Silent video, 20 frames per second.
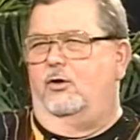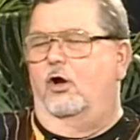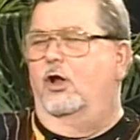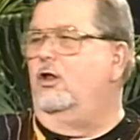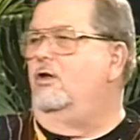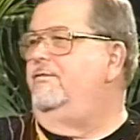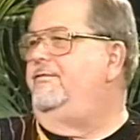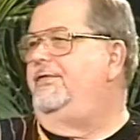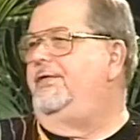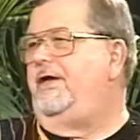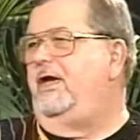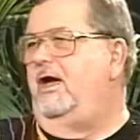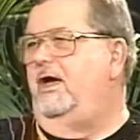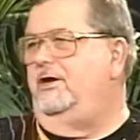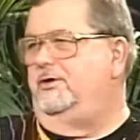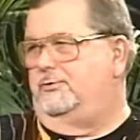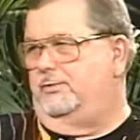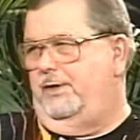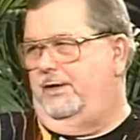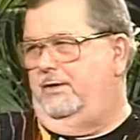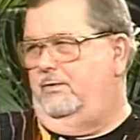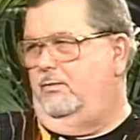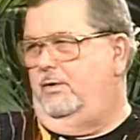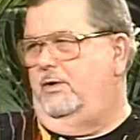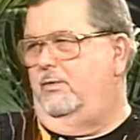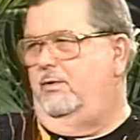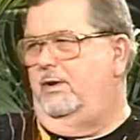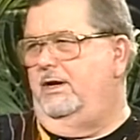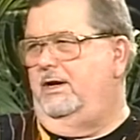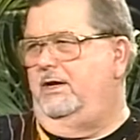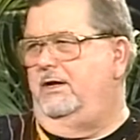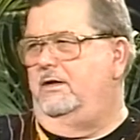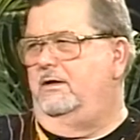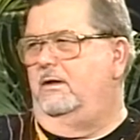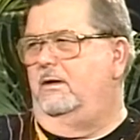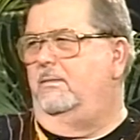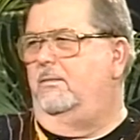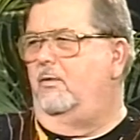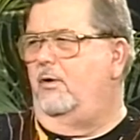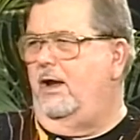all over the country, we run into
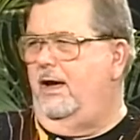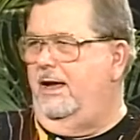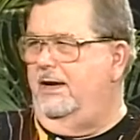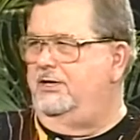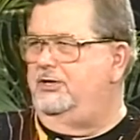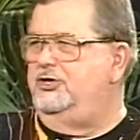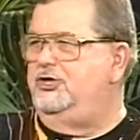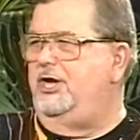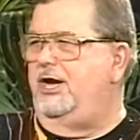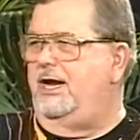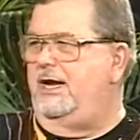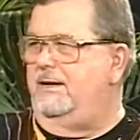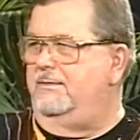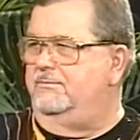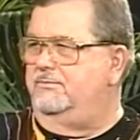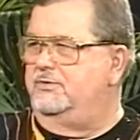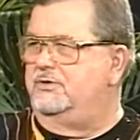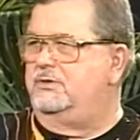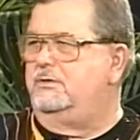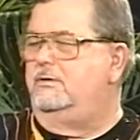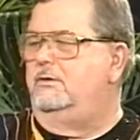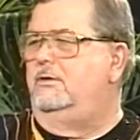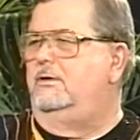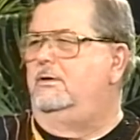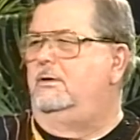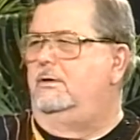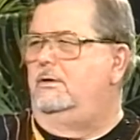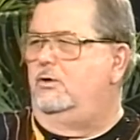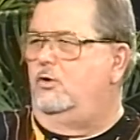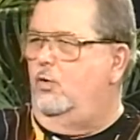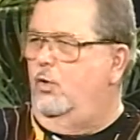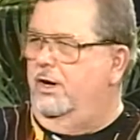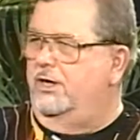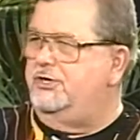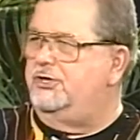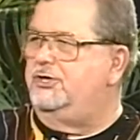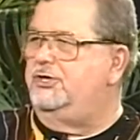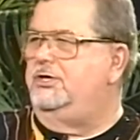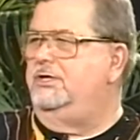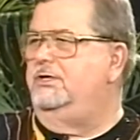LeBron James
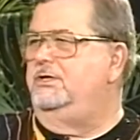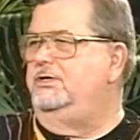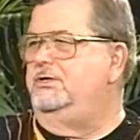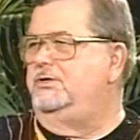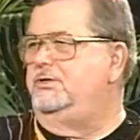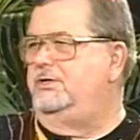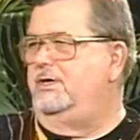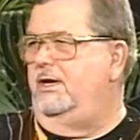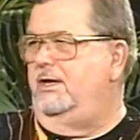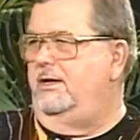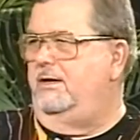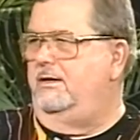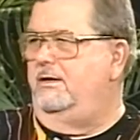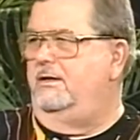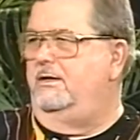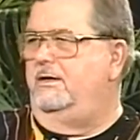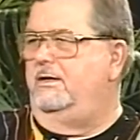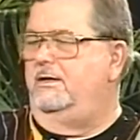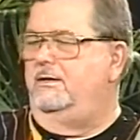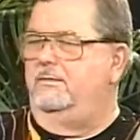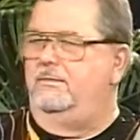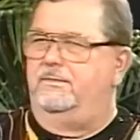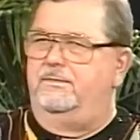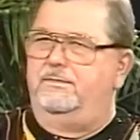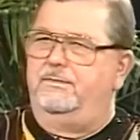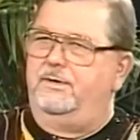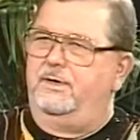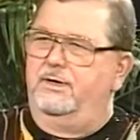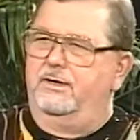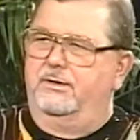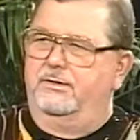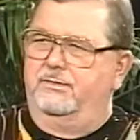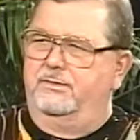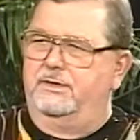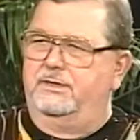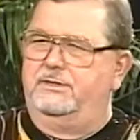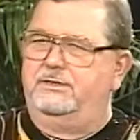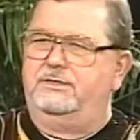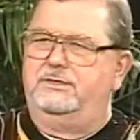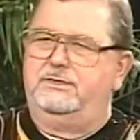questions, and
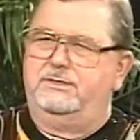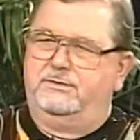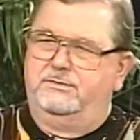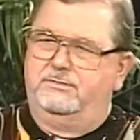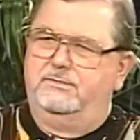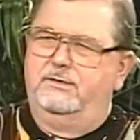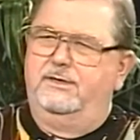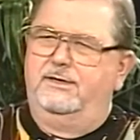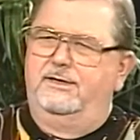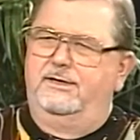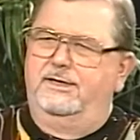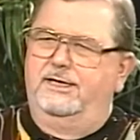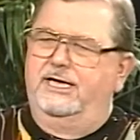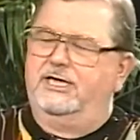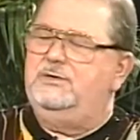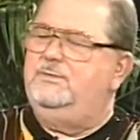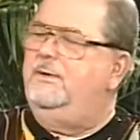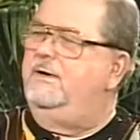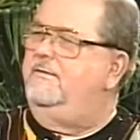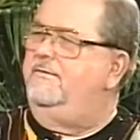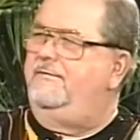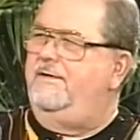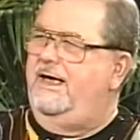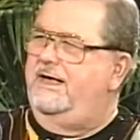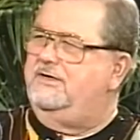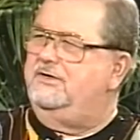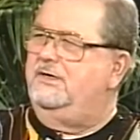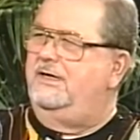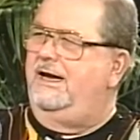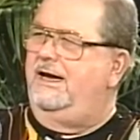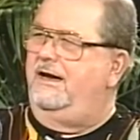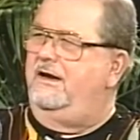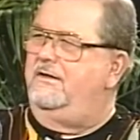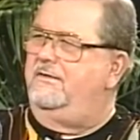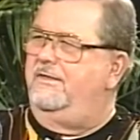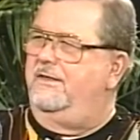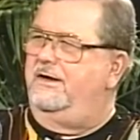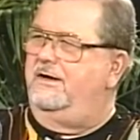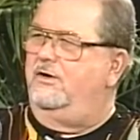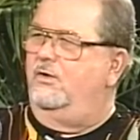it's been a fascinating
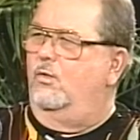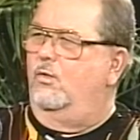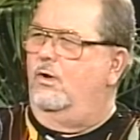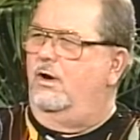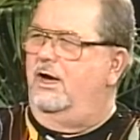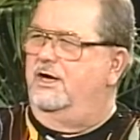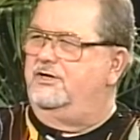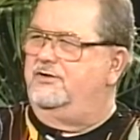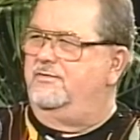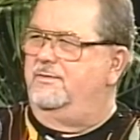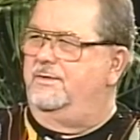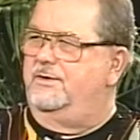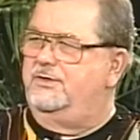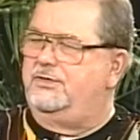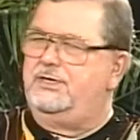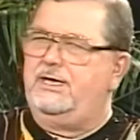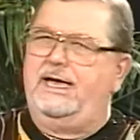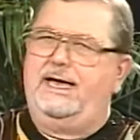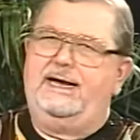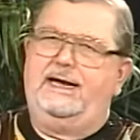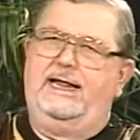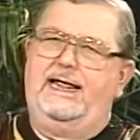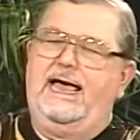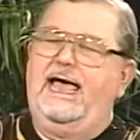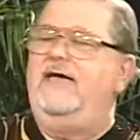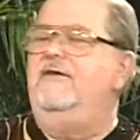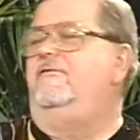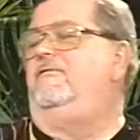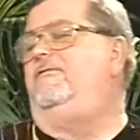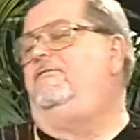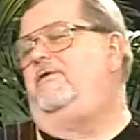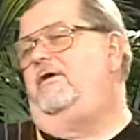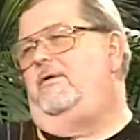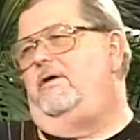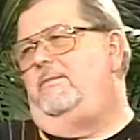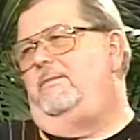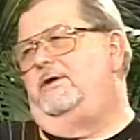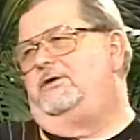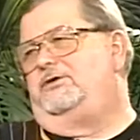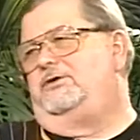thing to watch from the sideline. I have
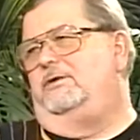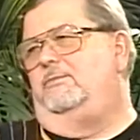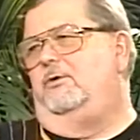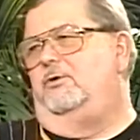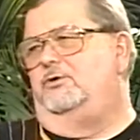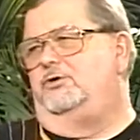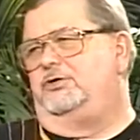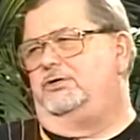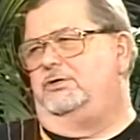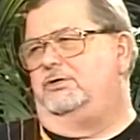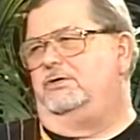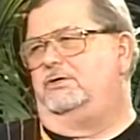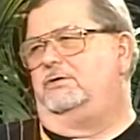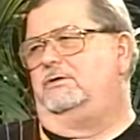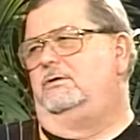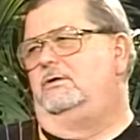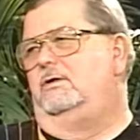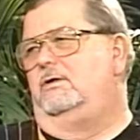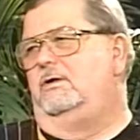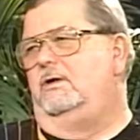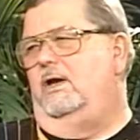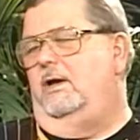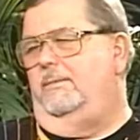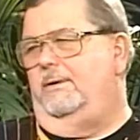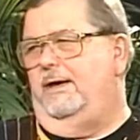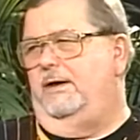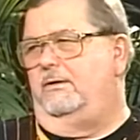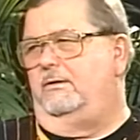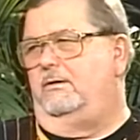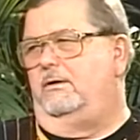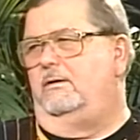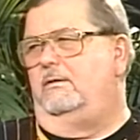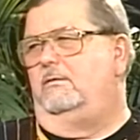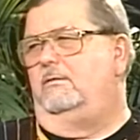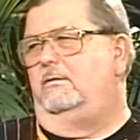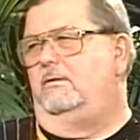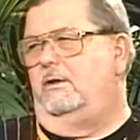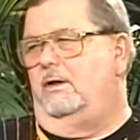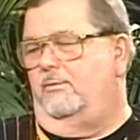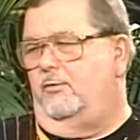very mixed emotions about
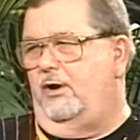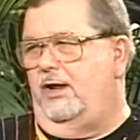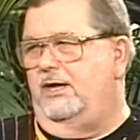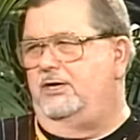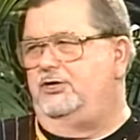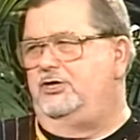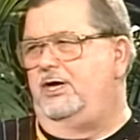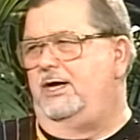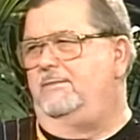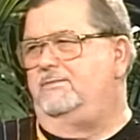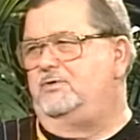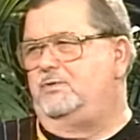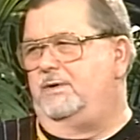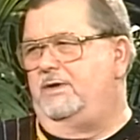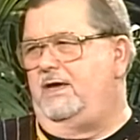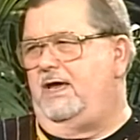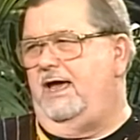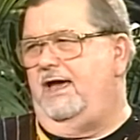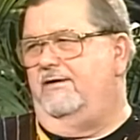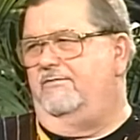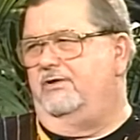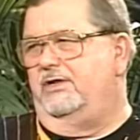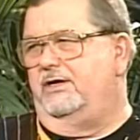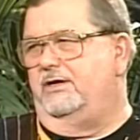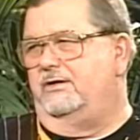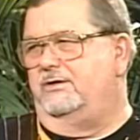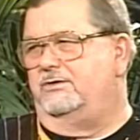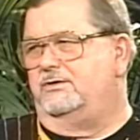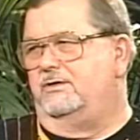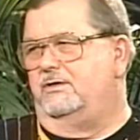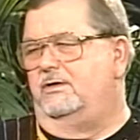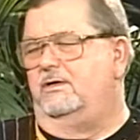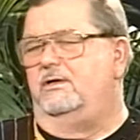LeBron James with the Cavaliers.